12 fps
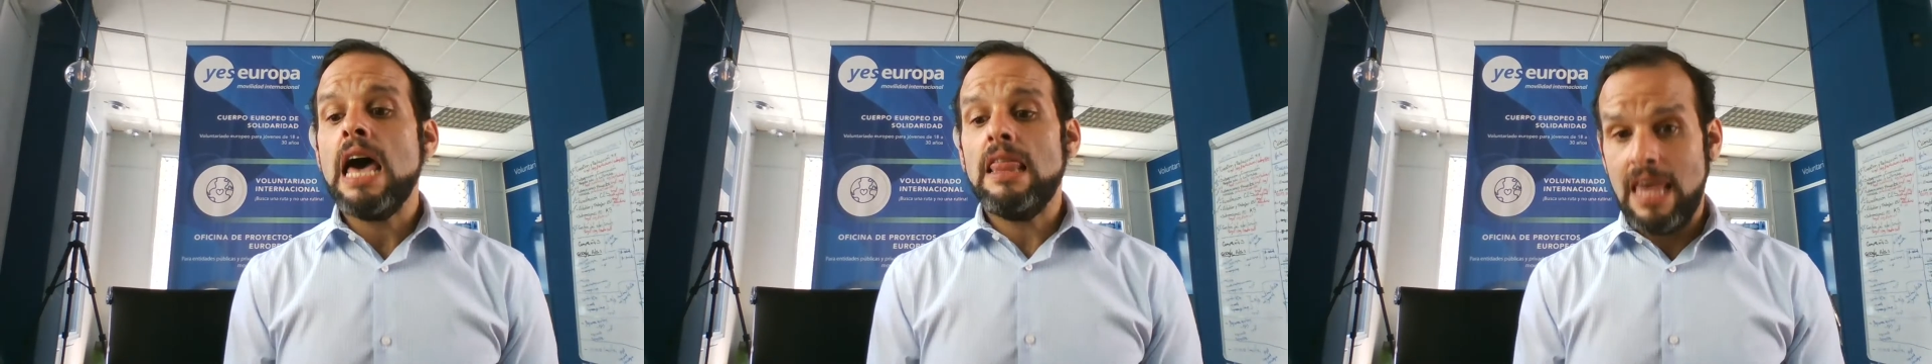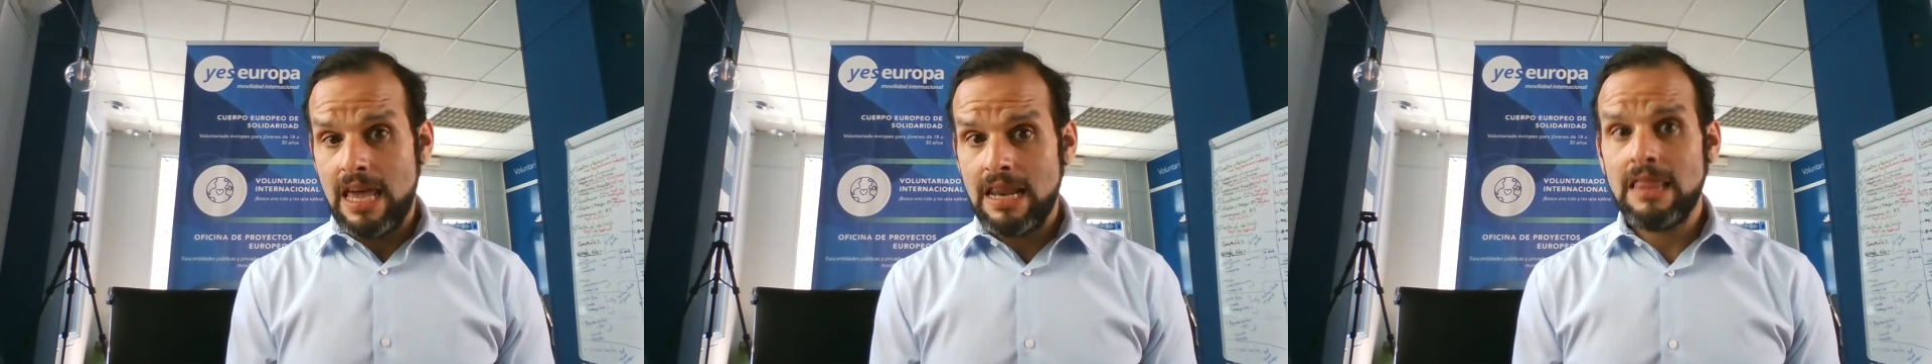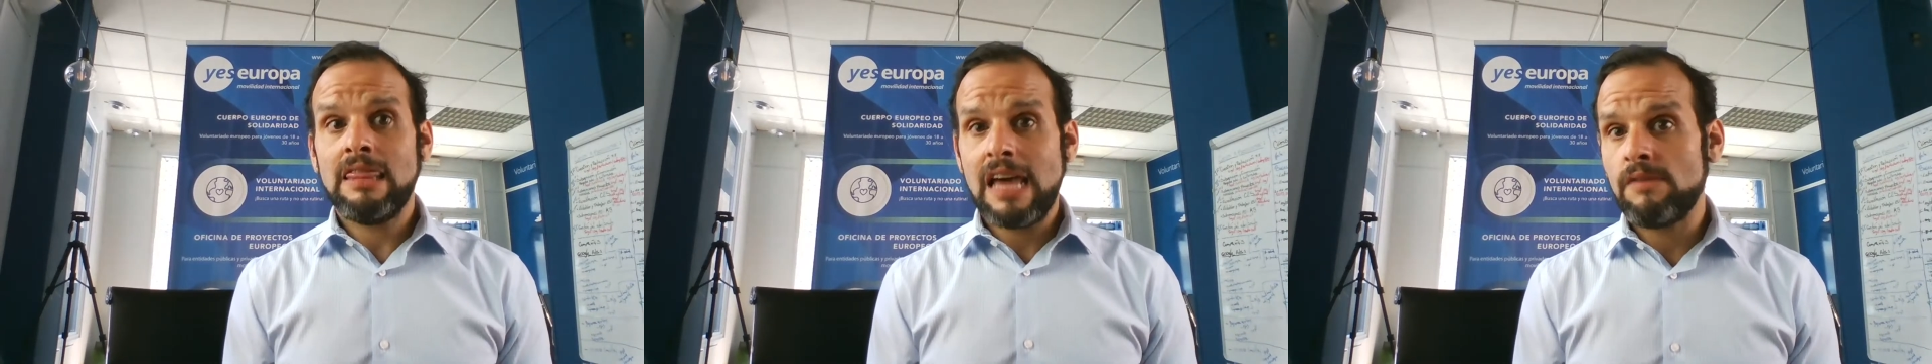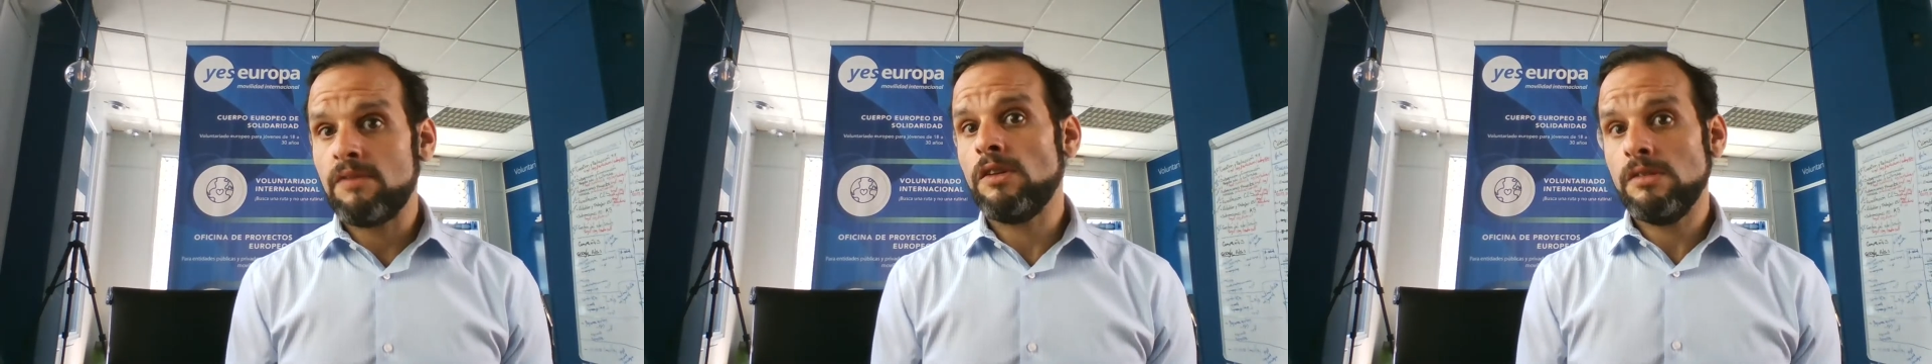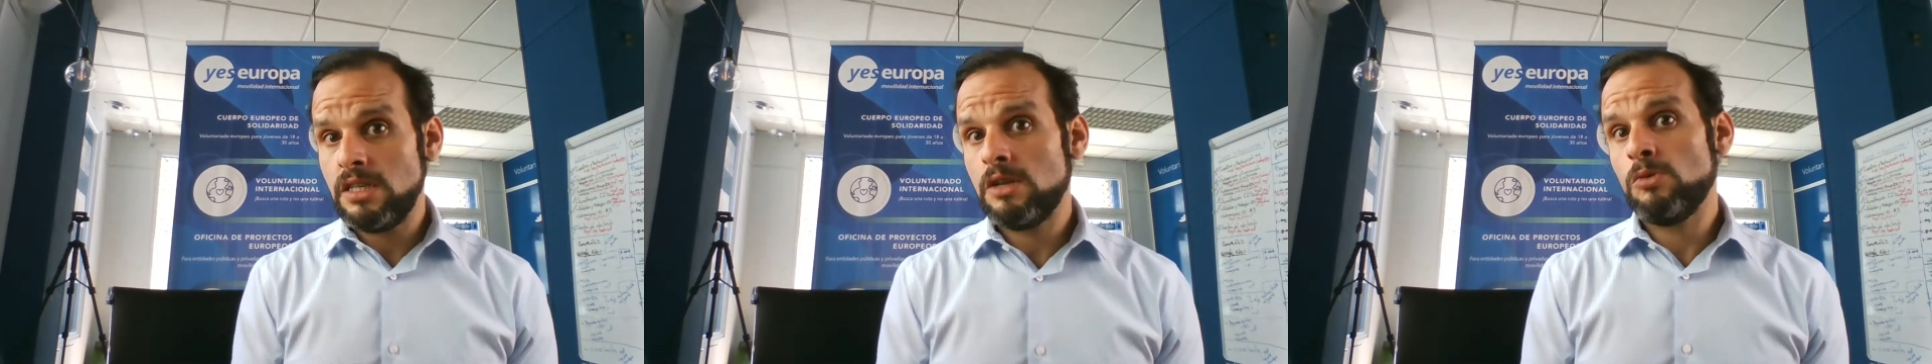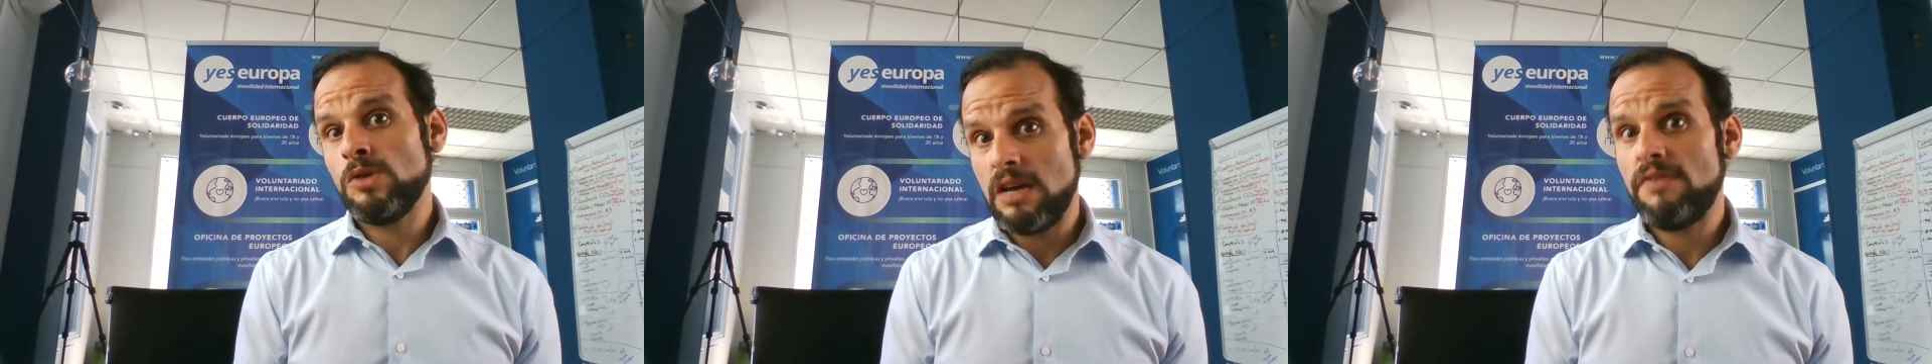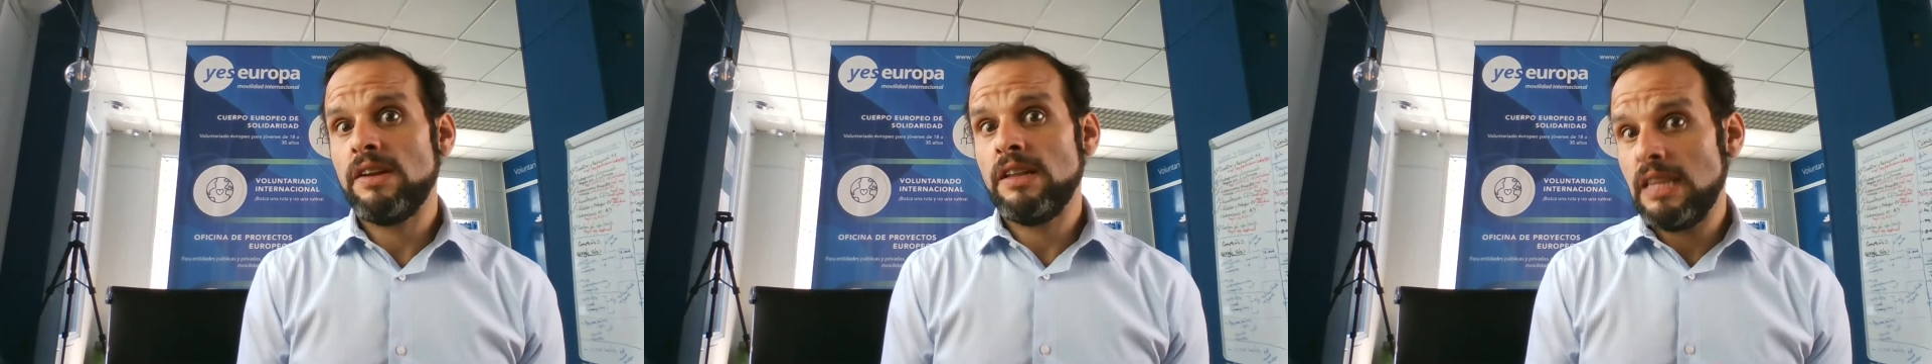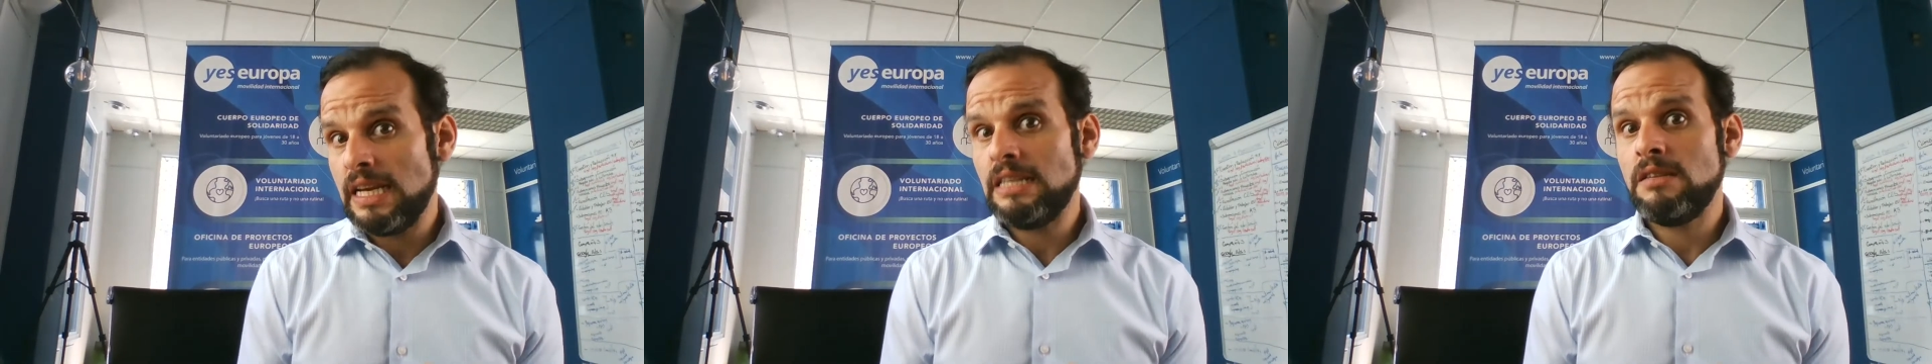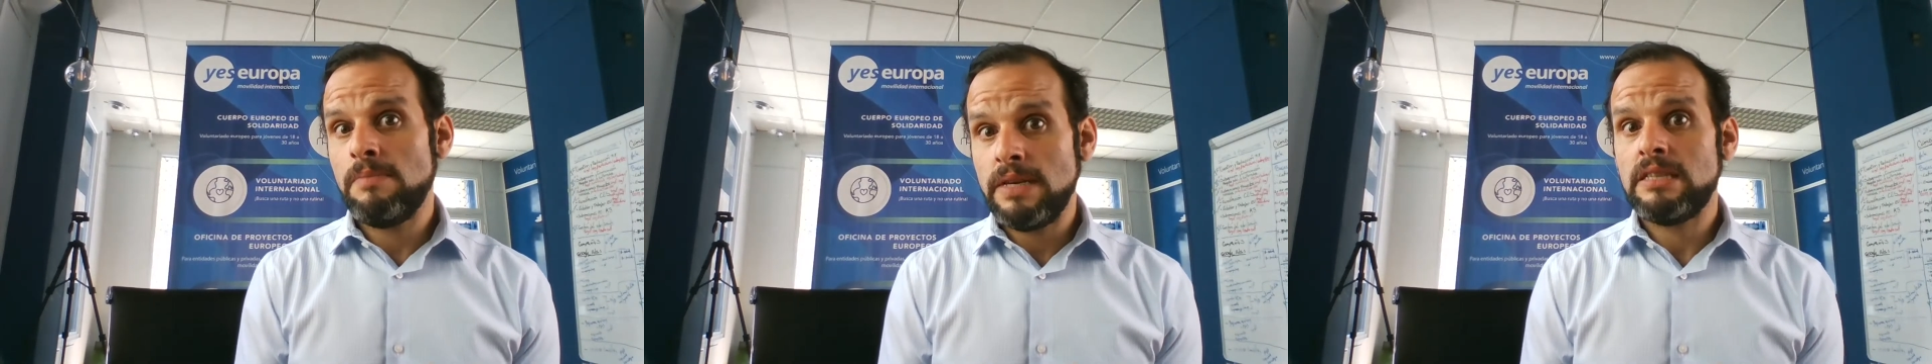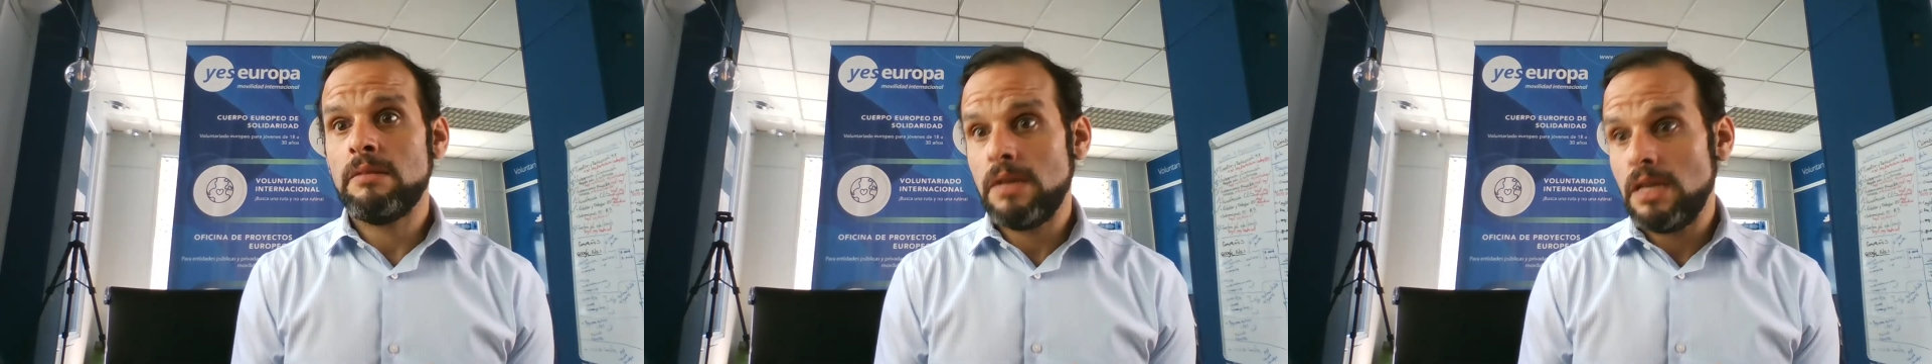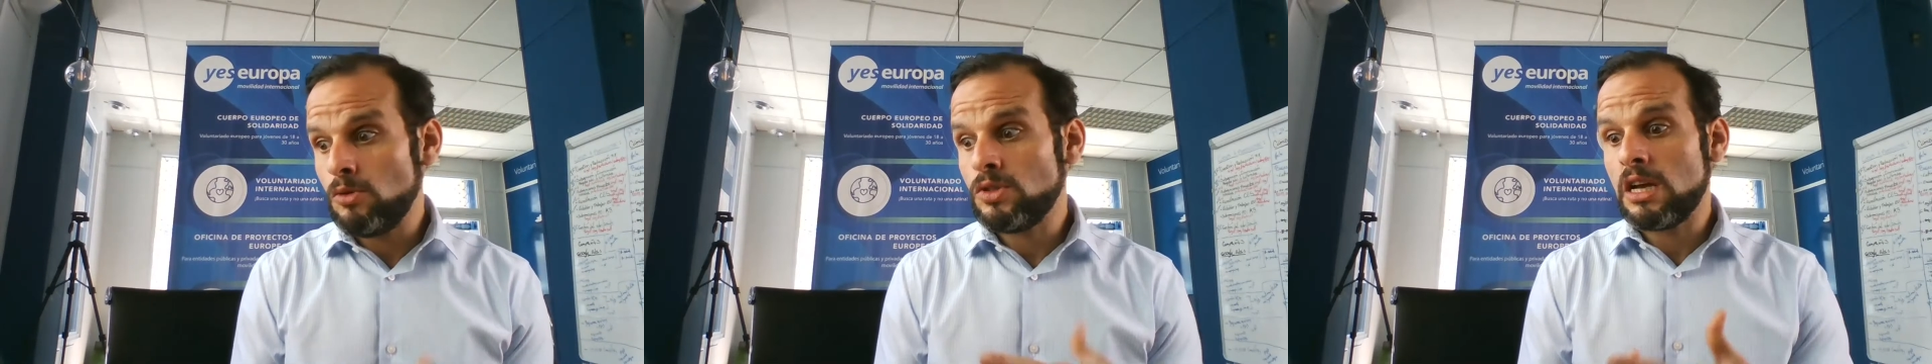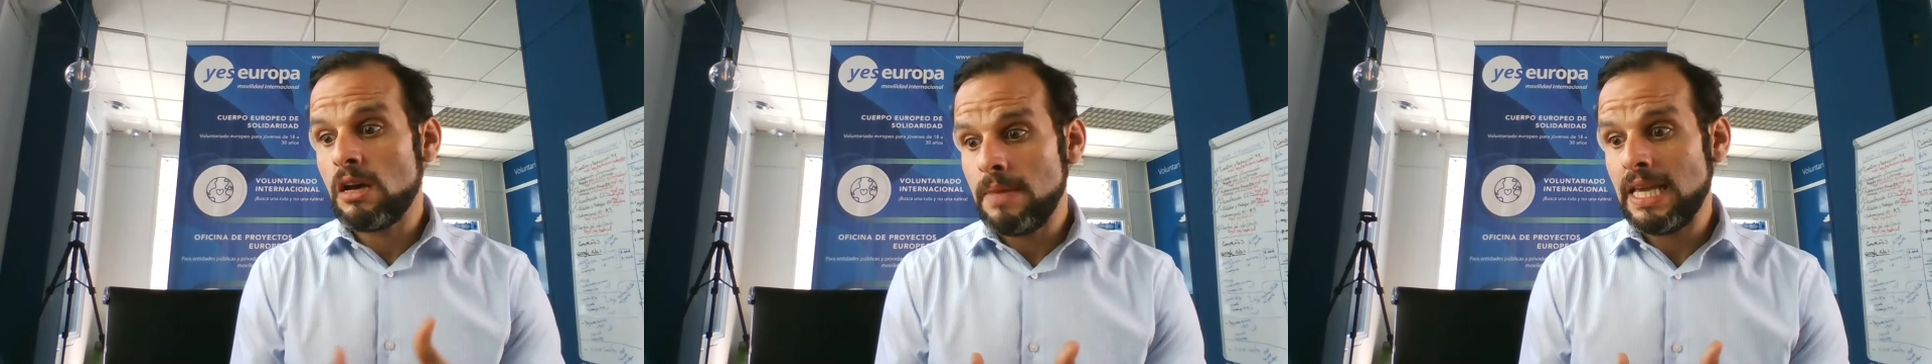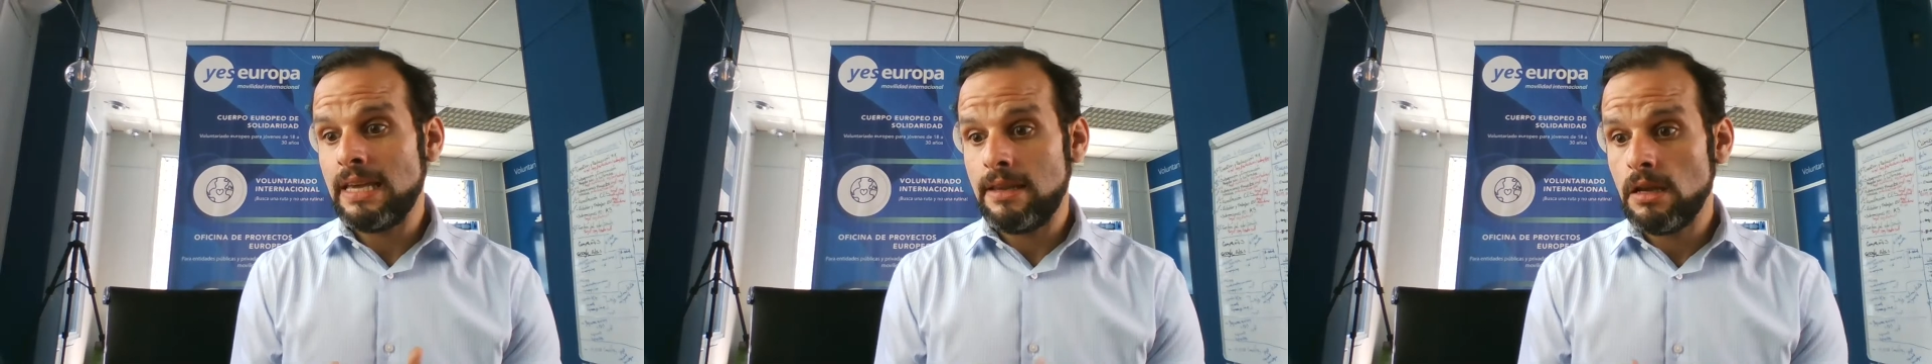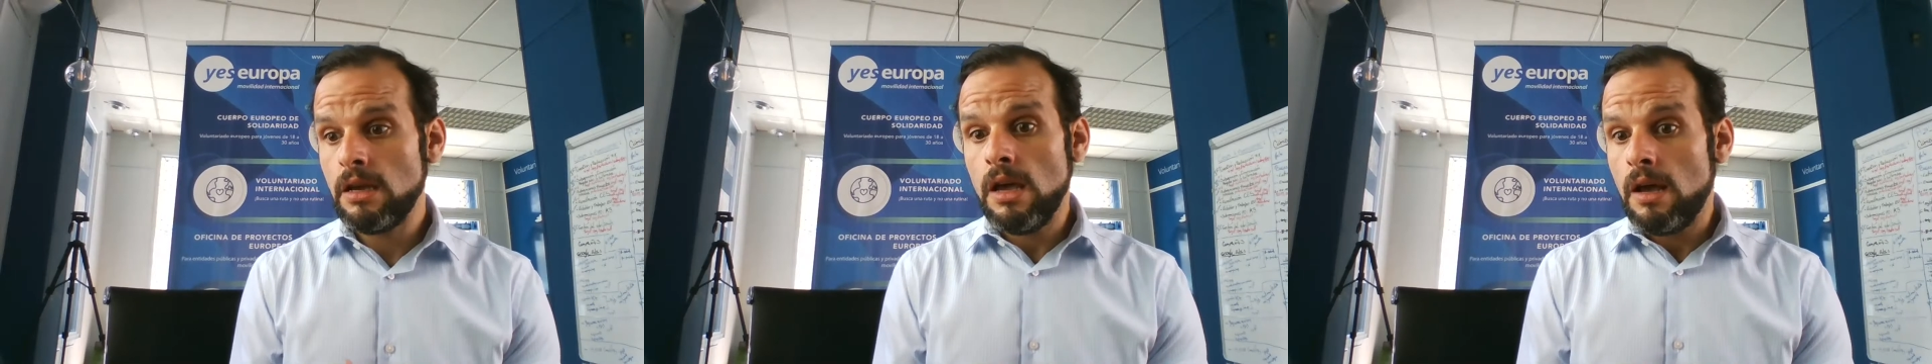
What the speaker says: Then that volunteer would definitely need to be somebody who's coming in